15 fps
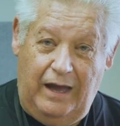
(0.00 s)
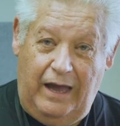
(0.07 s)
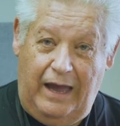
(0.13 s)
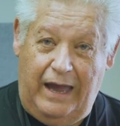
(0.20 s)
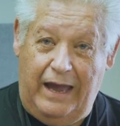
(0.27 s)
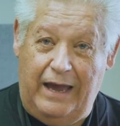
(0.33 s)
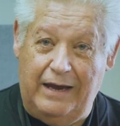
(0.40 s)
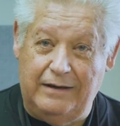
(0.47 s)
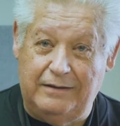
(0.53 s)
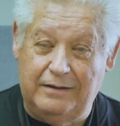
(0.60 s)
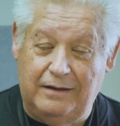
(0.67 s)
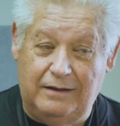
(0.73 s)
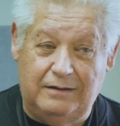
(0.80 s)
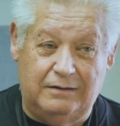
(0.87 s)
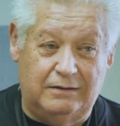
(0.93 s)
And
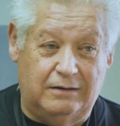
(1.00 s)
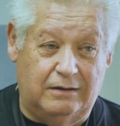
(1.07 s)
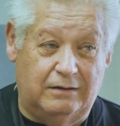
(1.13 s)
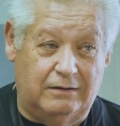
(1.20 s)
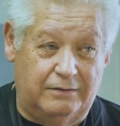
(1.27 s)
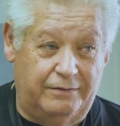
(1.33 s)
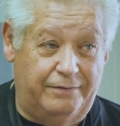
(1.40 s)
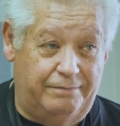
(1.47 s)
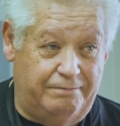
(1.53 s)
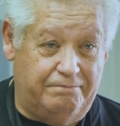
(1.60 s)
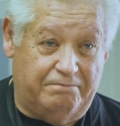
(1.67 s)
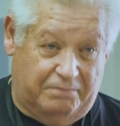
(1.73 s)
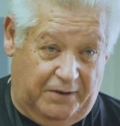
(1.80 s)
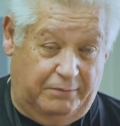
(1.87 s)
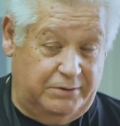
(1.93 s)

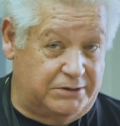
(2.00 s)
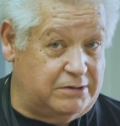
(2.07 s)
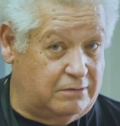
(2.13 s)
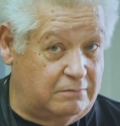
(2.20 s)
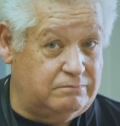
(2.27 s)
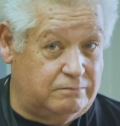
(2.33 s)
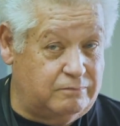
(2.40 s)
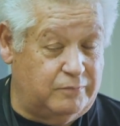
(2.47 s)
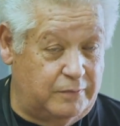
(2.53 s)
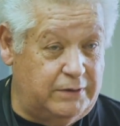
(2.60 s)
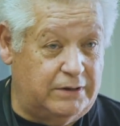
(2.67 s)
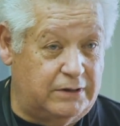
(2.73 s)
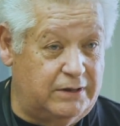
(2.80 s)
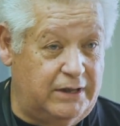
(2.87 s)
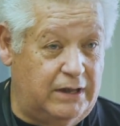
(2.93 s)
there was a
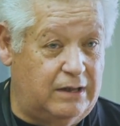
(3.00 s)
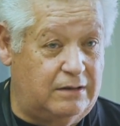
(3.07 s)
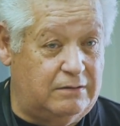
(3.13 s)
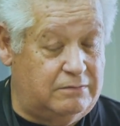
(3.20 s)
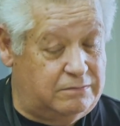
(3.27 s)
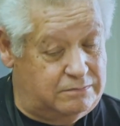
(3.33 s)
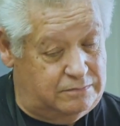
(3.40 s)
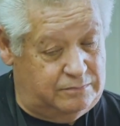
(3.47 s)
real little